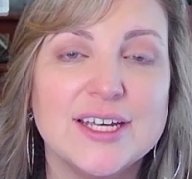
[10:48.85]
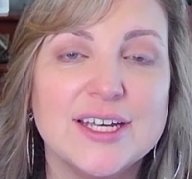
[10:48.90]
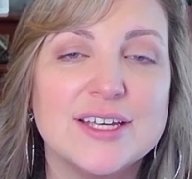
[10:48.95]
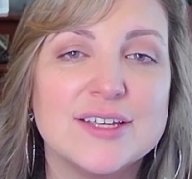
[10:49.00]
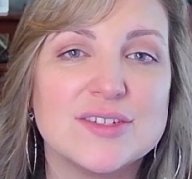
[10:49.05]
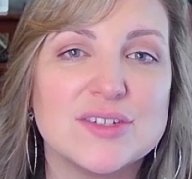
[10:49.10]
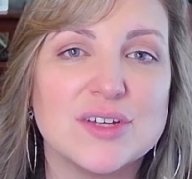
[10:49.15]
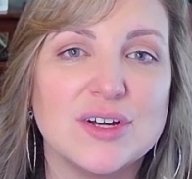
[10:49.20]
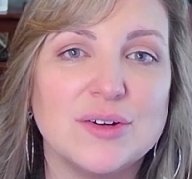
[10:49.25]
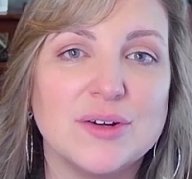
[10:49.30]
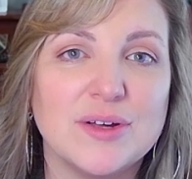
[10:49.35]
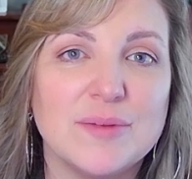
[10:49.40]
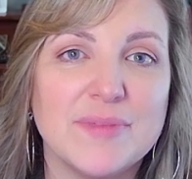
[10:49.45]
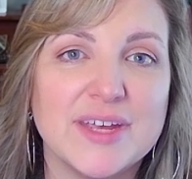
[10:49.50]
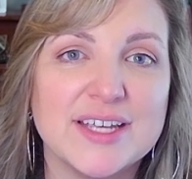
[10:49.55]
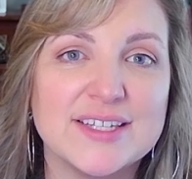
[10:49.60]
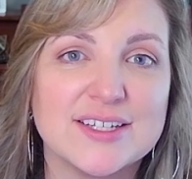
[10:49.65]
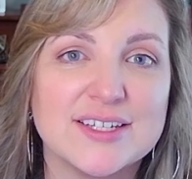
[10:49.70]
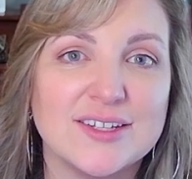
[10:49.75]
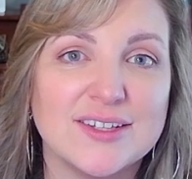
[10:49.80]
So it
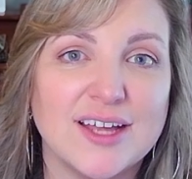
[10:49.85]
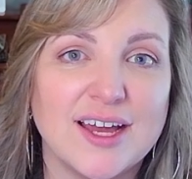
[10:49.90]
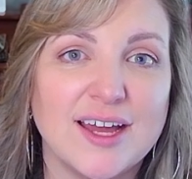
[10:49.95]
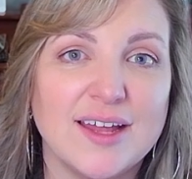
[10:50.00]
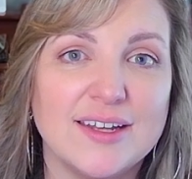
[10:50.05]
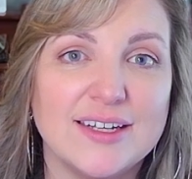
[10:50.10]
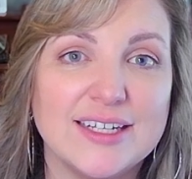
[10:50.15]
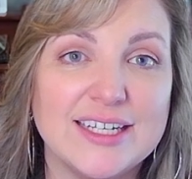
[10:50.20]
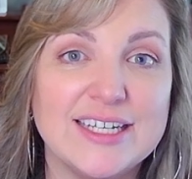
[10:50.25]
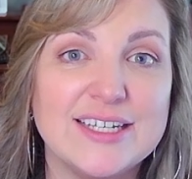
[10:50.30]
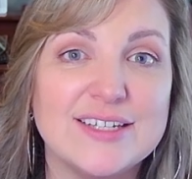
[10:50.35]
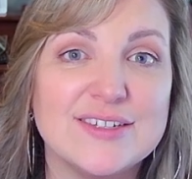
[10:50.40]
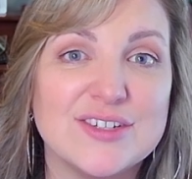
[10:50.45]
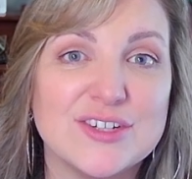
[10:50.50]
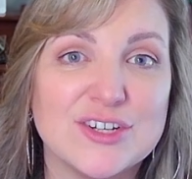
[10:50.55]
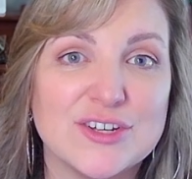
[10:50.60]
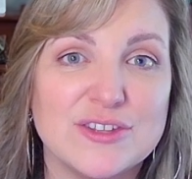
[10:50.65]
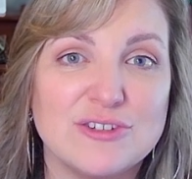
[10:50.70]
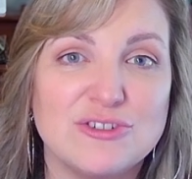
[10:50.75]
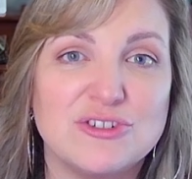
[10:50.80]
makes it a lot
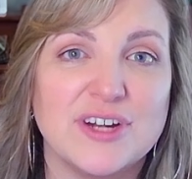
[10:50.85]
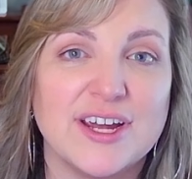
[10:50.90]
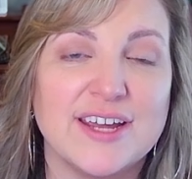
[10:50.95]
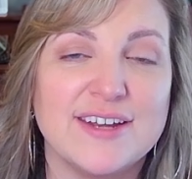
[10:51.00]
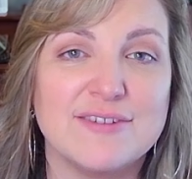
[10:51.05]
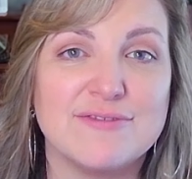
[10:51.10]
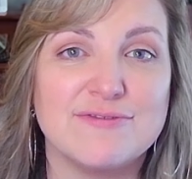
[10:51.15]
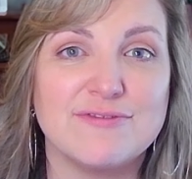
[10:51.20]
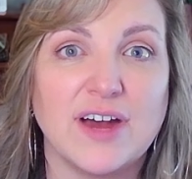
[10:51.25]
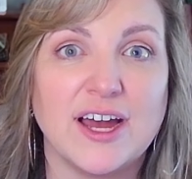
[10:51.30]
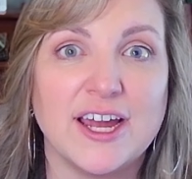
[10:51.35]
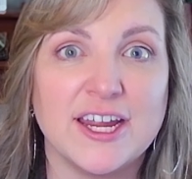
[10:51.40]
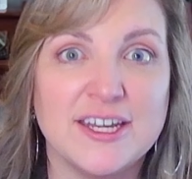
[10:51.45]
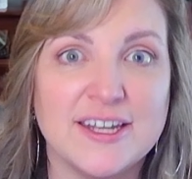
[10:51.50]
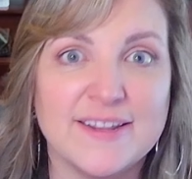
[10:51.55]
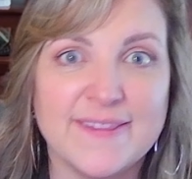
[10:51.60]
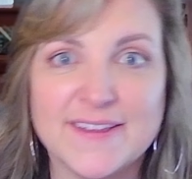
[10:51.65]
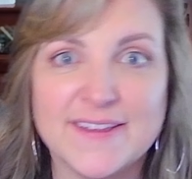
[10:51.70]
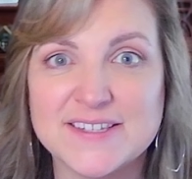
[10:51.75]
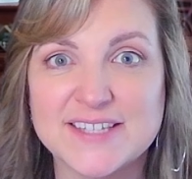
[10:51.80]
easier than trying to find
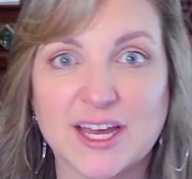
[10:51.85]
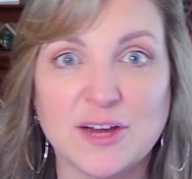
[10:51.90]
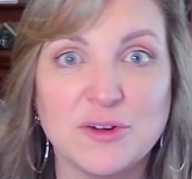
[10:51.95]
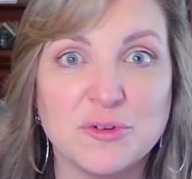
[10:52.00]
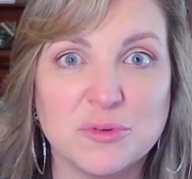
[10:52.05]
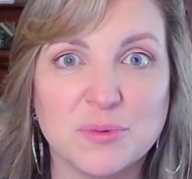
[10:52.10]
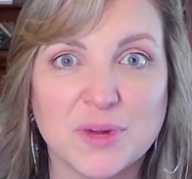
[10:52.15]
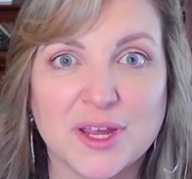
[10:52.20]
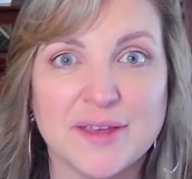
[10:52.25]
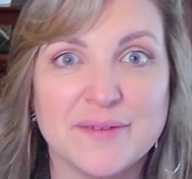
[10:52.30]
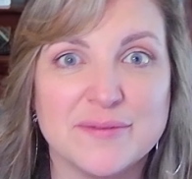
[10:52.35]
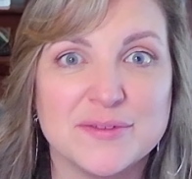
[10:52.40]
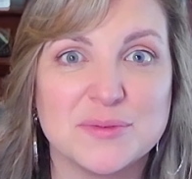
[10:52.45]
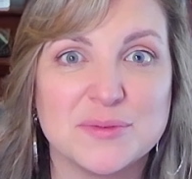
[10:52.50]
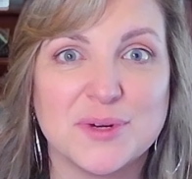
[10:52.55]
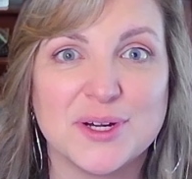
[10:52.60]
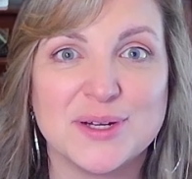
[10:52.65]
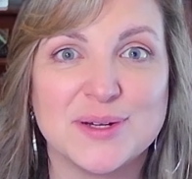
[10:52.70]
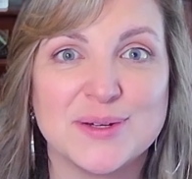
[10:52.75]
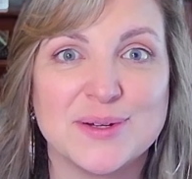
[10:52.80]
in the sound waves
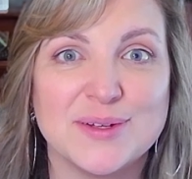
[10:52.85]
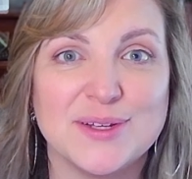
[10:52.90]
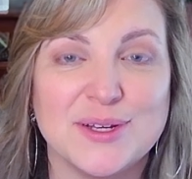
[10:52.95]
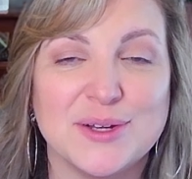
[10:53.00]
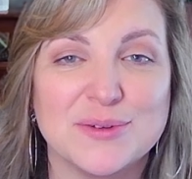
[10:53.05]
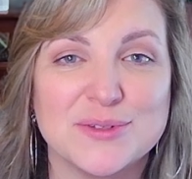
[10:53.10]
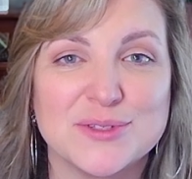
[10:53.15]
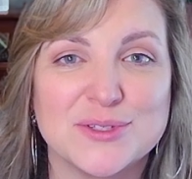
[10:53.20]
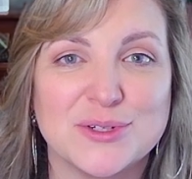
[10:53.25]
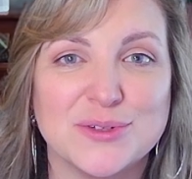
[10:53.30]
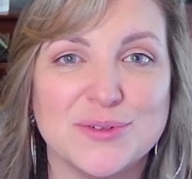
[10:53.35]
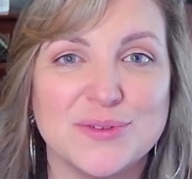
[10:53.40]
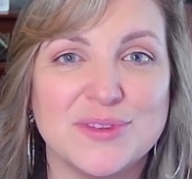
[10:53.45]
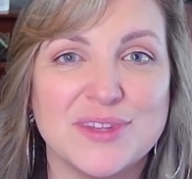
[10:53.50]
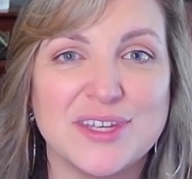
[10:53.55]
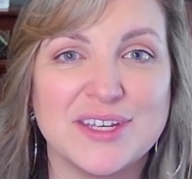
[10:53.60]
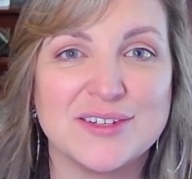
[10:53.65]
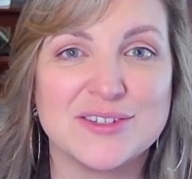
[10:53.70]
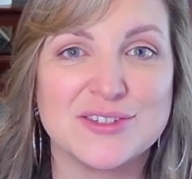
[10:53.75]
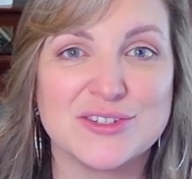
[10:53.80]
where, certain
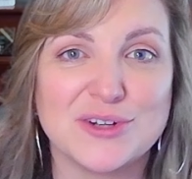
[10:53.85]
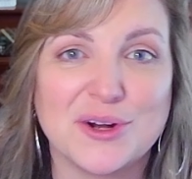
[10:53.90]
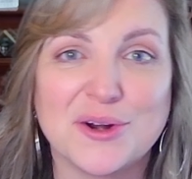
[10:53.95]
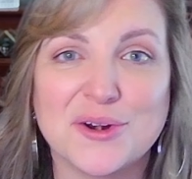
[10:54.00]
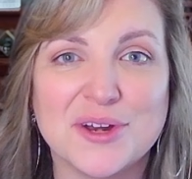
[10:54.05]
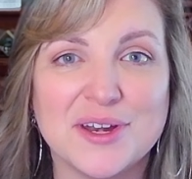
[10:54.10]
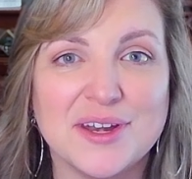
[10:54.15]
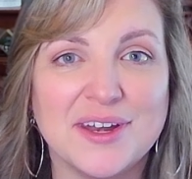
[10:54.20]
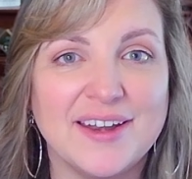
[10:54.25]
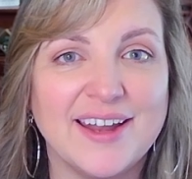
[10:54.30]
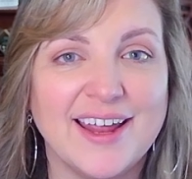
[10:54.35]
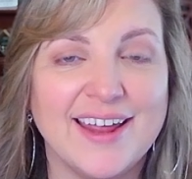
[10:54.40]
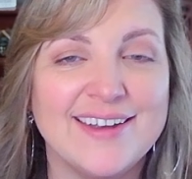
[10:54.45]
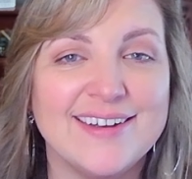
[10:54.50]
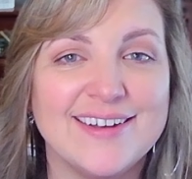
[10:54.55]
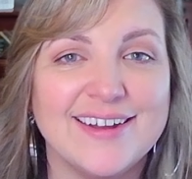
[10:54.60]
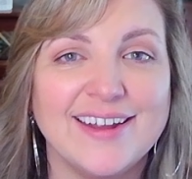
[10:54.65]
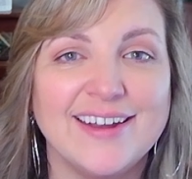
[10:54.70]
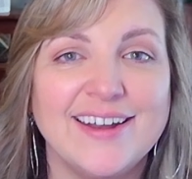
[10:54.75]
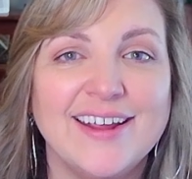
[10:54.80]
things started and
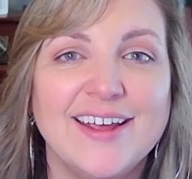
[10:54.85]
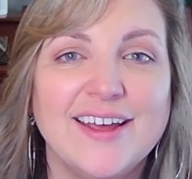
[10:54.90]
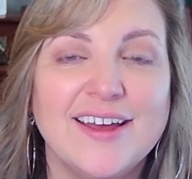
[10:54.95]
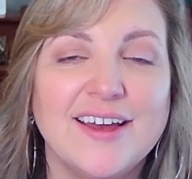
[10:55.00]
ended.